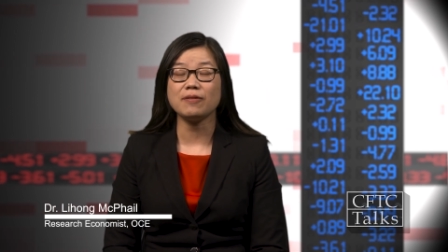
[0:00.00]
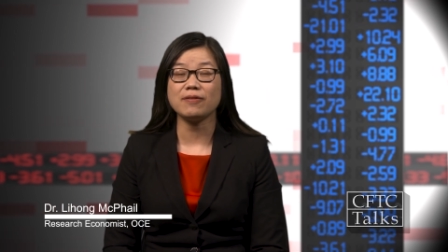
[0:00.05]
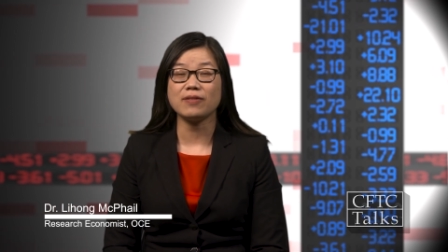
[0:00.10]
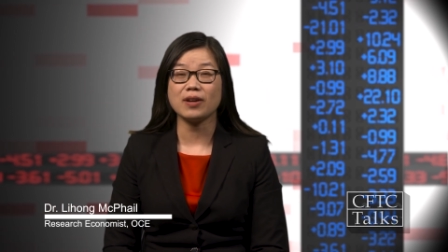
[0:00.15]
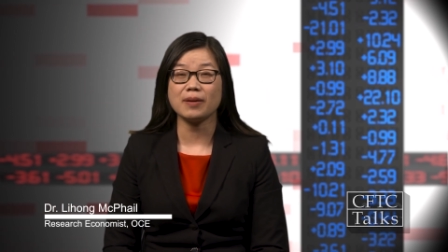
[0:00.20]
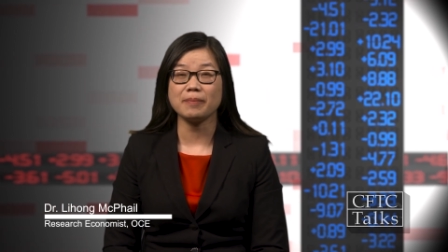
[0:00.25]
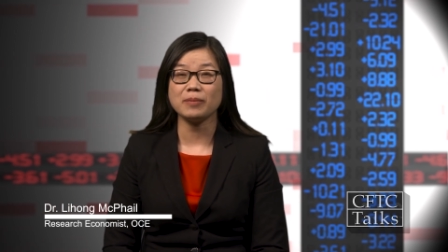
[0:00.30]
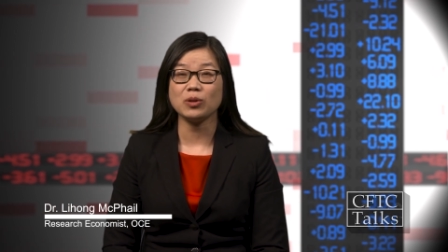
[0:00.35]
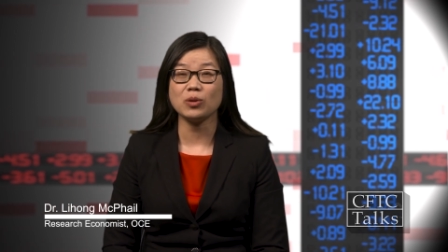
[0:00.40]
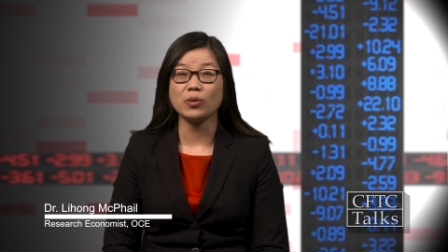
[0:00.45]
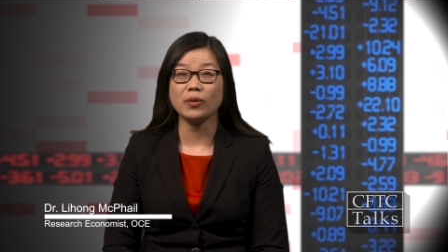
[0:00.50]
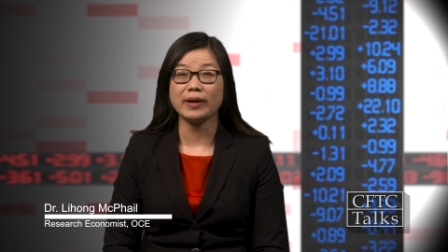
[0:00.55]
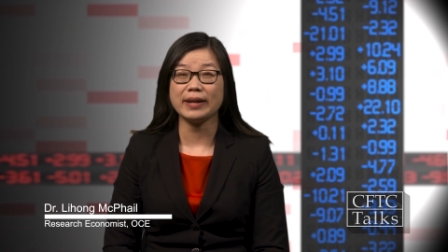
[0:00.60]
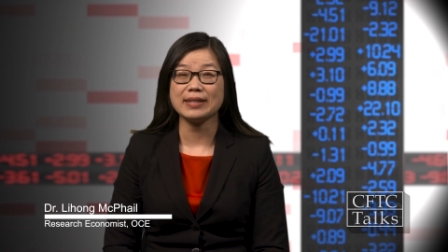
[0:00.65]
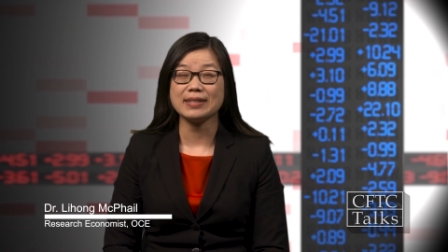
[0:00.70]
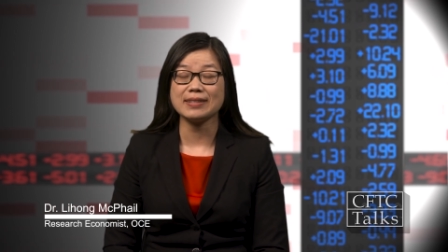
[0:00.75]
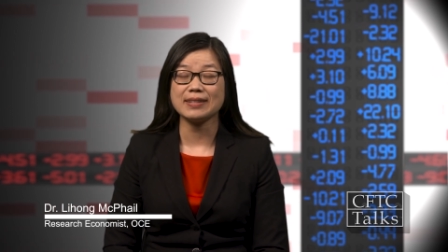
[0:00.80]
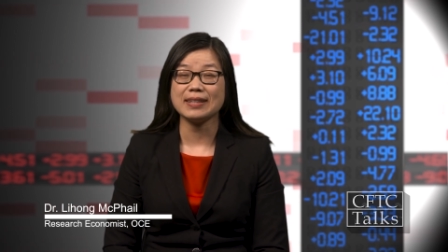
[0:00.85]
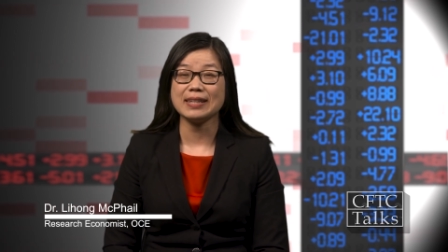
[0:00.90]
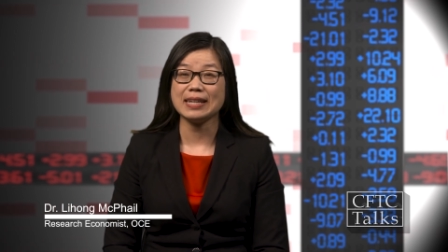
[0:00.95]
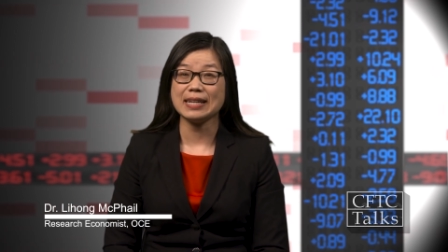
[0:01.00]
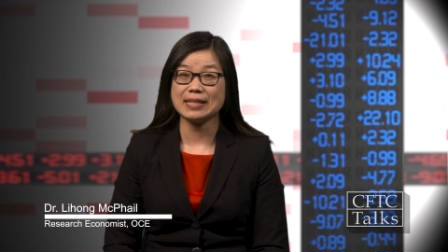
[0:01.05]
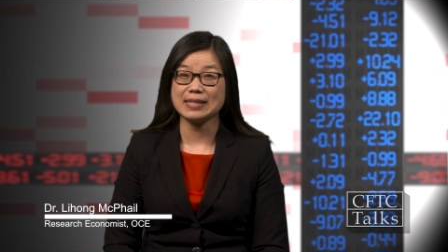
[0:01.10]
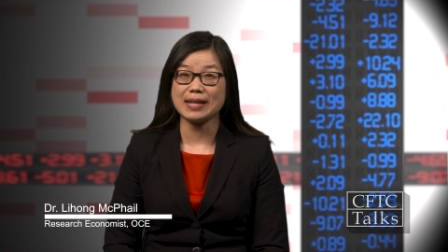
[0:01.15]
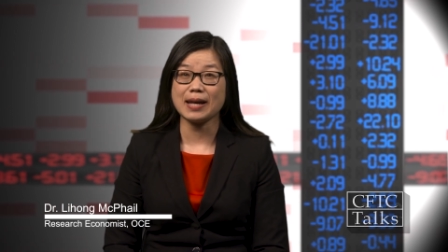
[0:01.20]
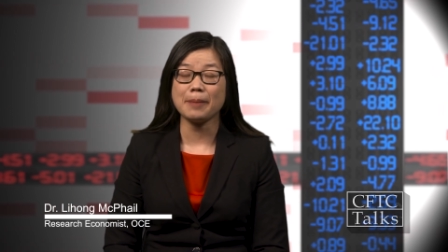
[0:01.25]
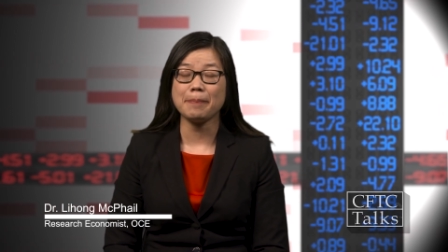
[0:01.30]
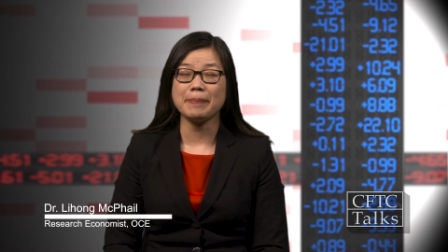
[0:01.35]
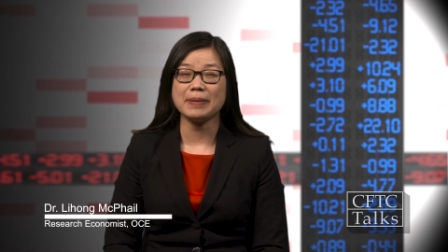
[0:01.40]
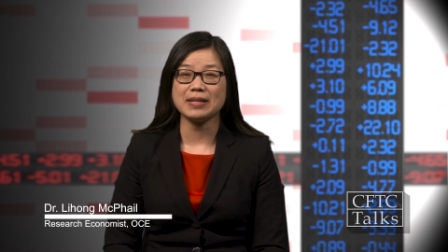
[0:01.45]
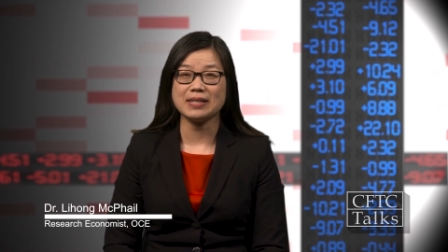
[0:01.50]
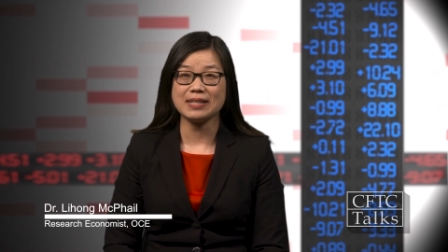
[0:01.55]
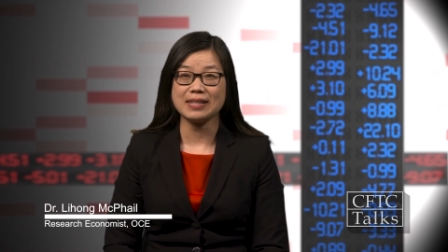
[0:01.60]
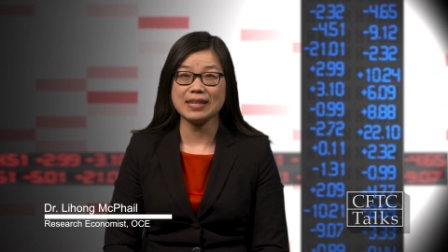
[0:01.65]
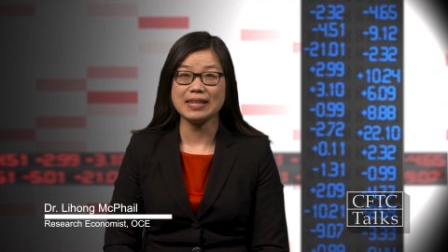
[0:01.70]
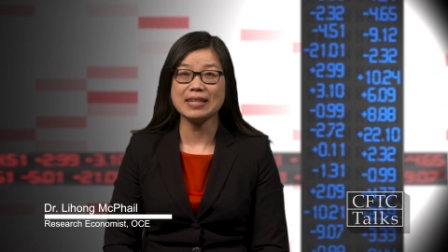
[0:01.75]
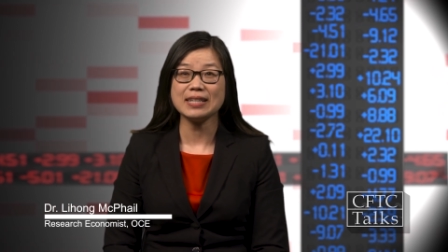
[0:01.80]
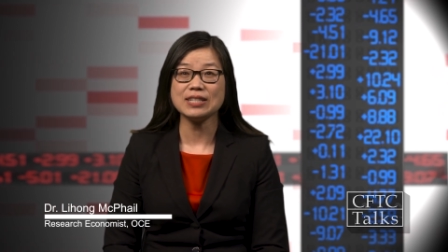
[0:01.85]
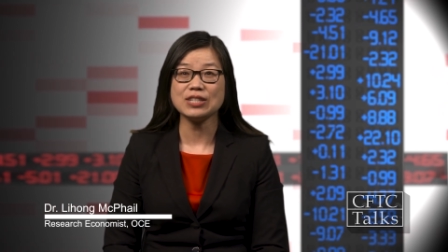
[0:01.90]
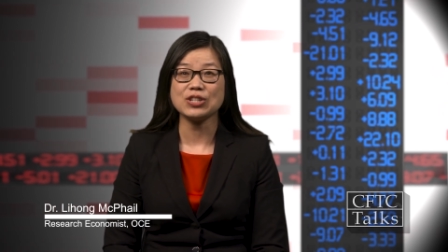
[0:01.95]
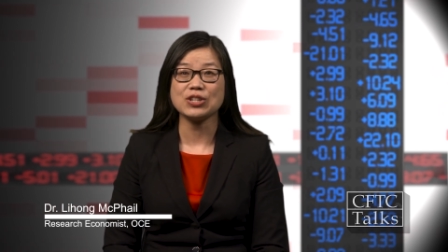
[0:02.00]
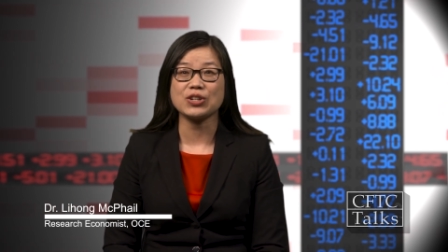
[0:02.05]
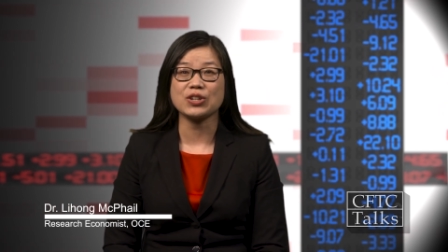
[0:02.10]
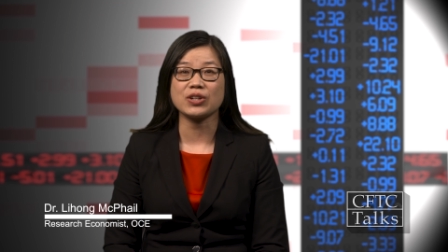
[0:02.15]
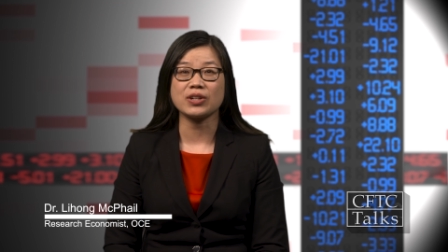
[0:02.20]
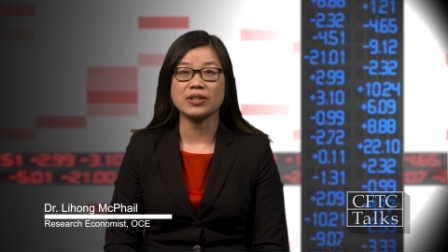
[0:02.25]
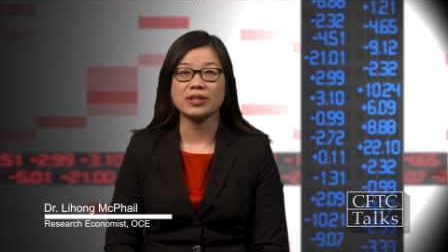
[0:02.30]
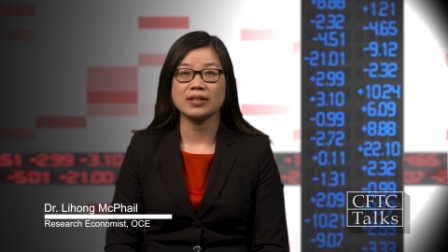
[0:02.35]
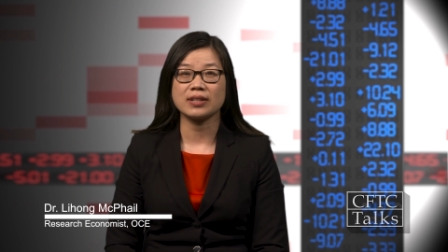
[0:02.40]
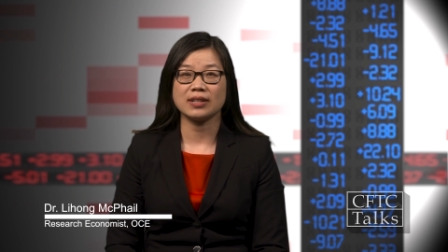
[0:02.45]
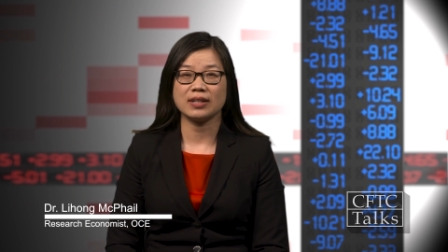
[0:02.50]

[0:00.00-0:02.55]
from noise is a bit easier.